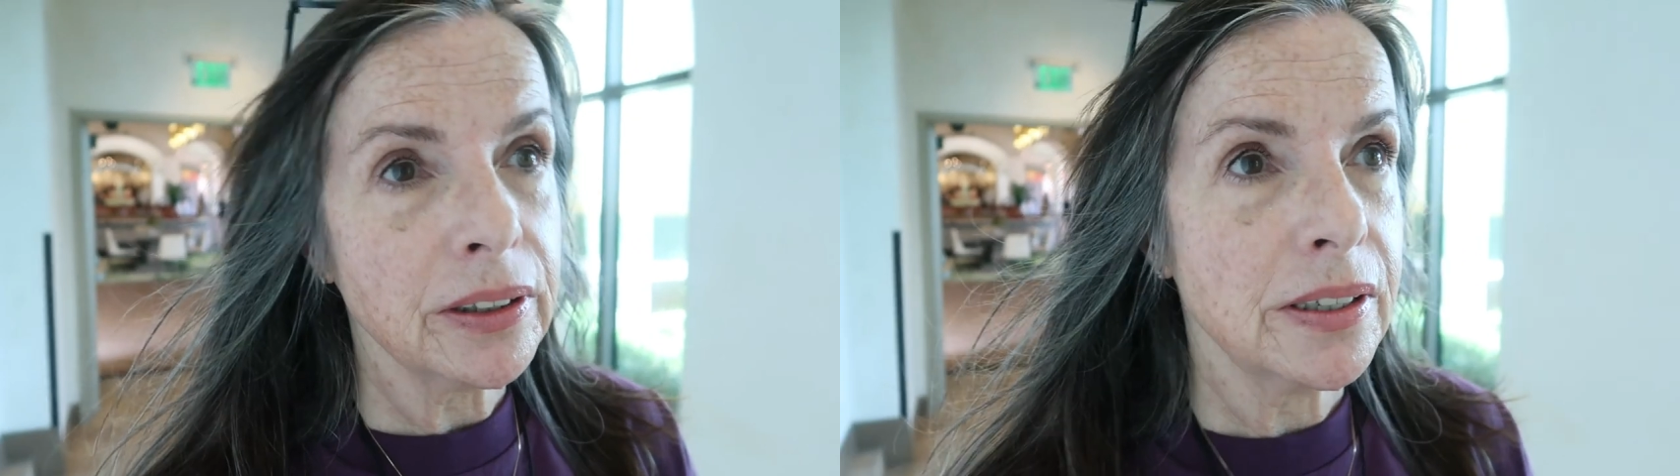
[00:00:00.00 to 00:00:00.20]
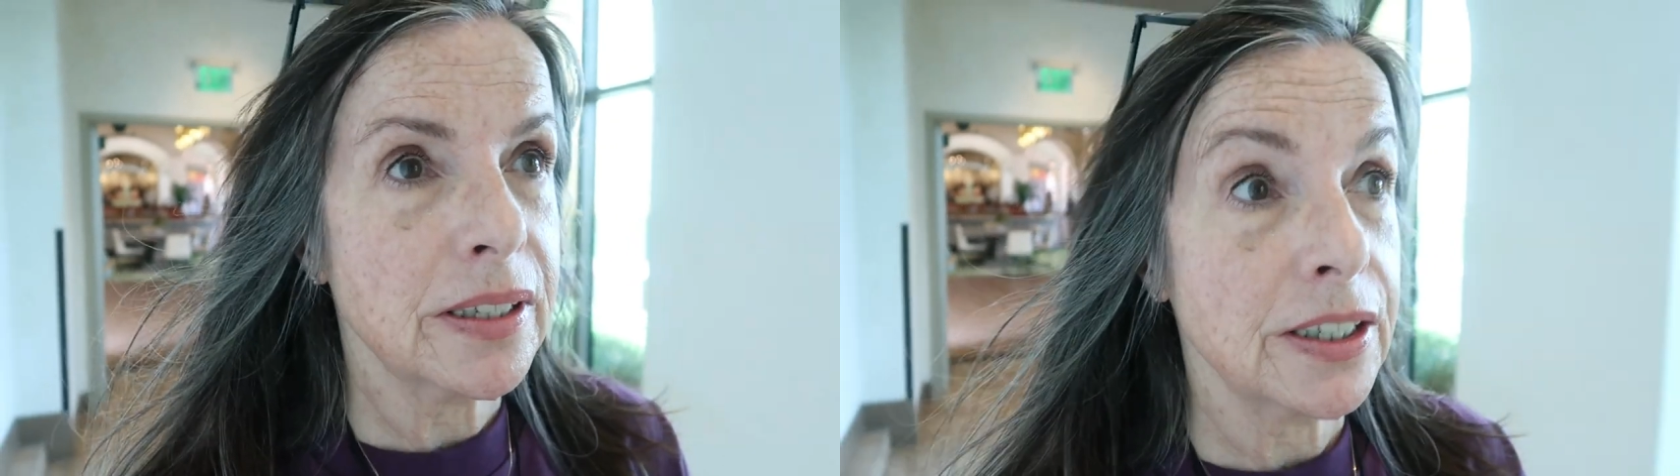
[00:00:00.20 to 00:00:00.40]

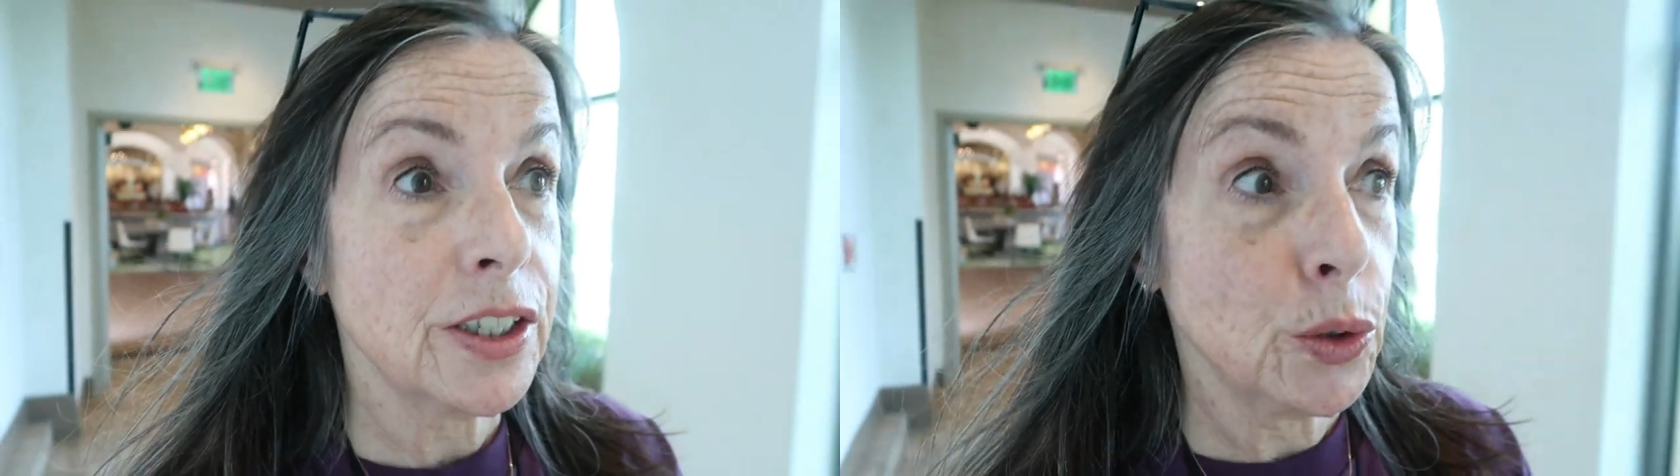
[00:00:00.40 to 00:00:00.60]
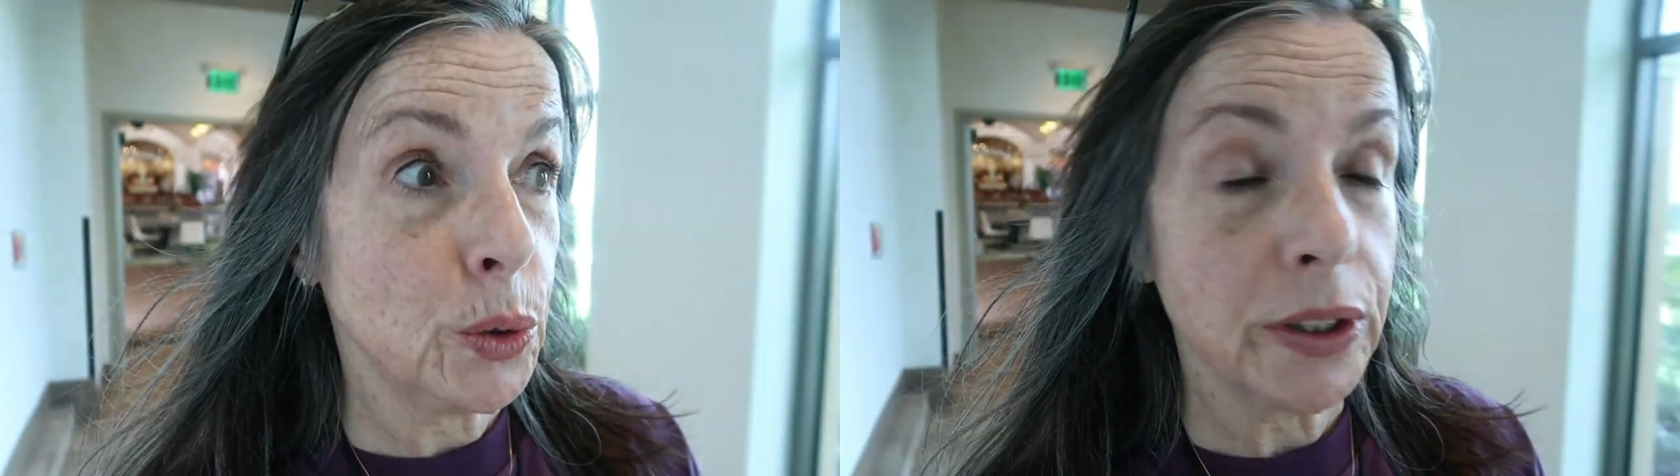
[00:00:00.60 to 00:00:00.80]
It's nice
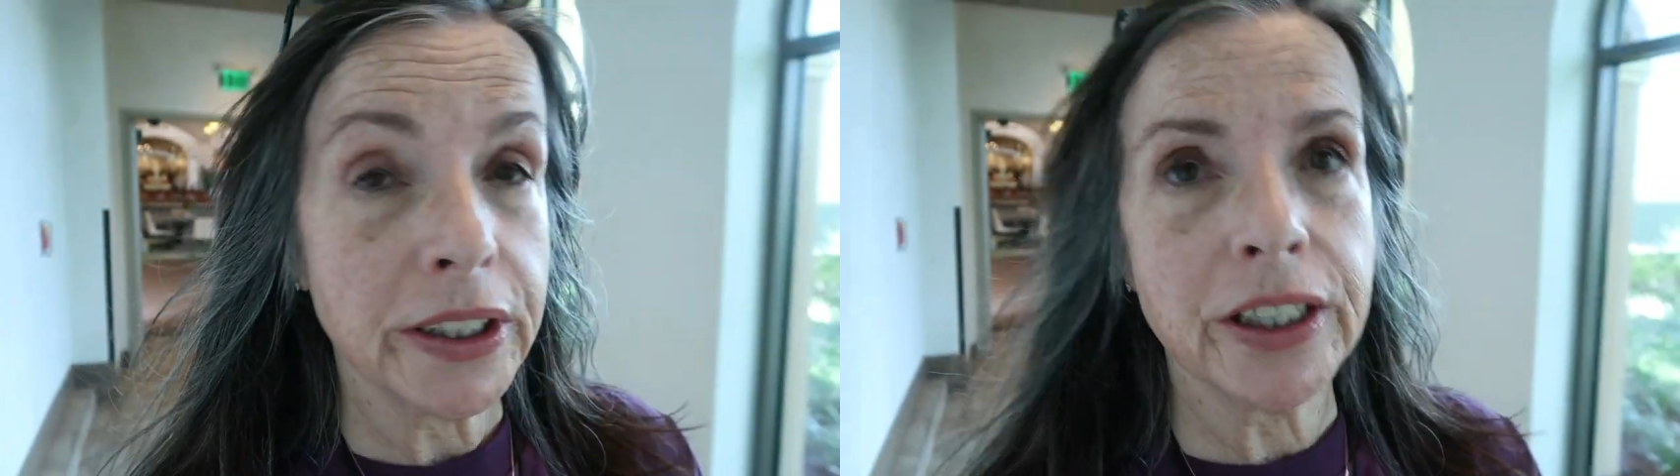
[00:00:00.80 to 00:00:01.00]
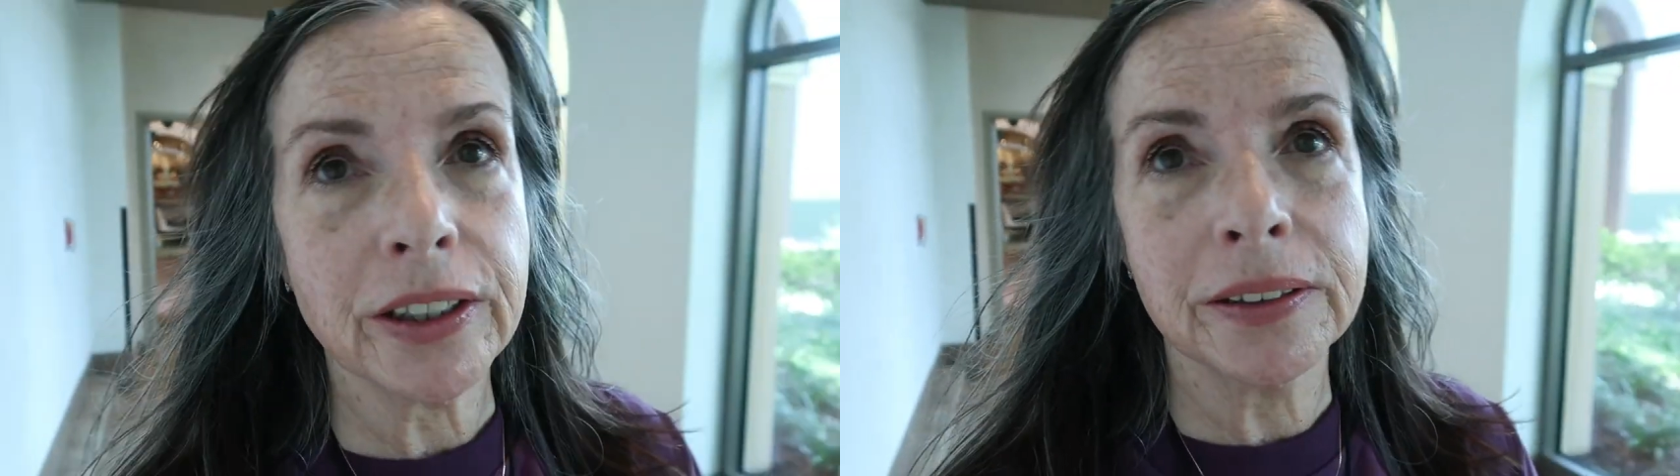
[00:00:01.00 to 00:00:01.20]
and cool
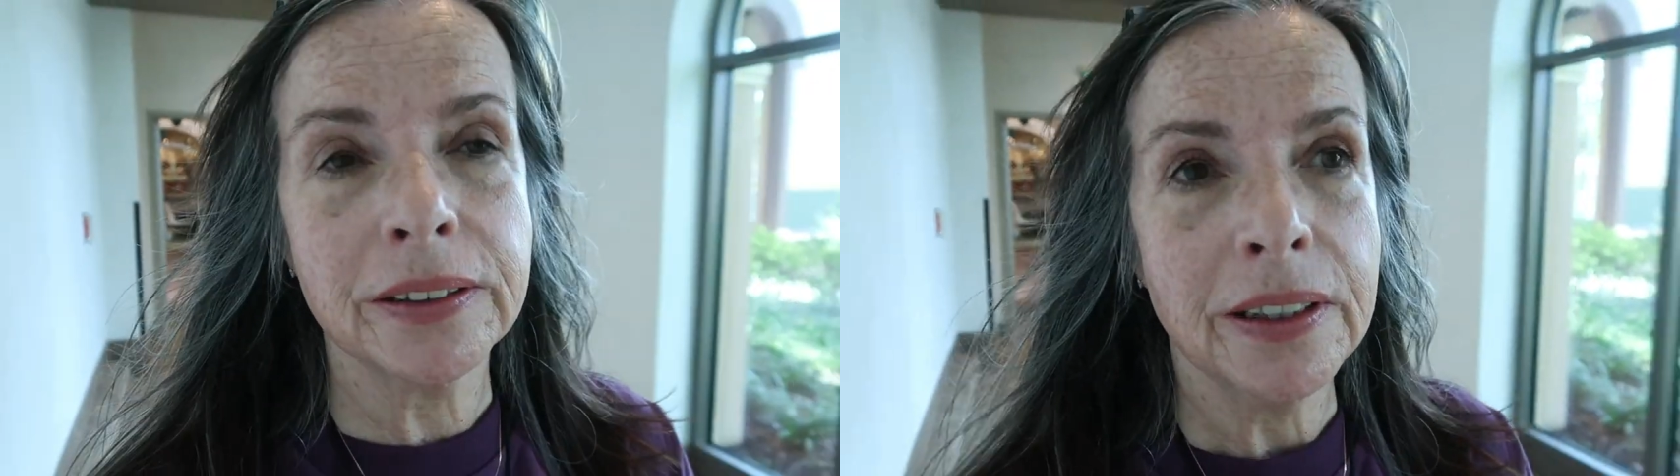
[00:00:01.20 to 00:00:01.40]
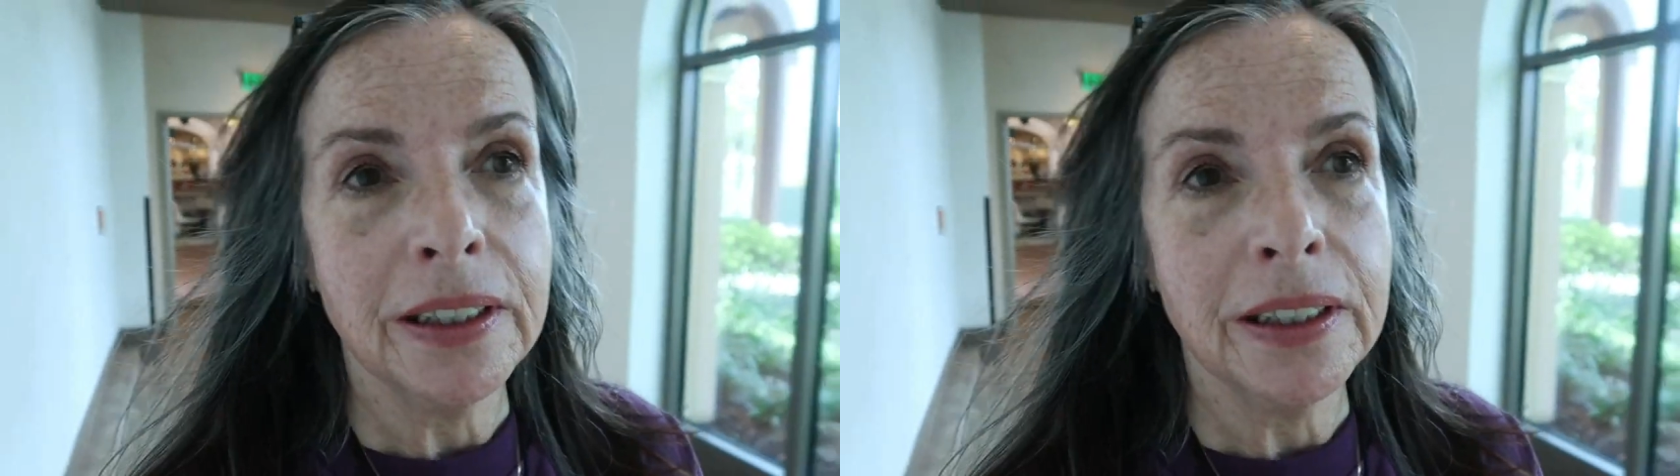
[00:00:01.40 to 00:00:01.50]
in here.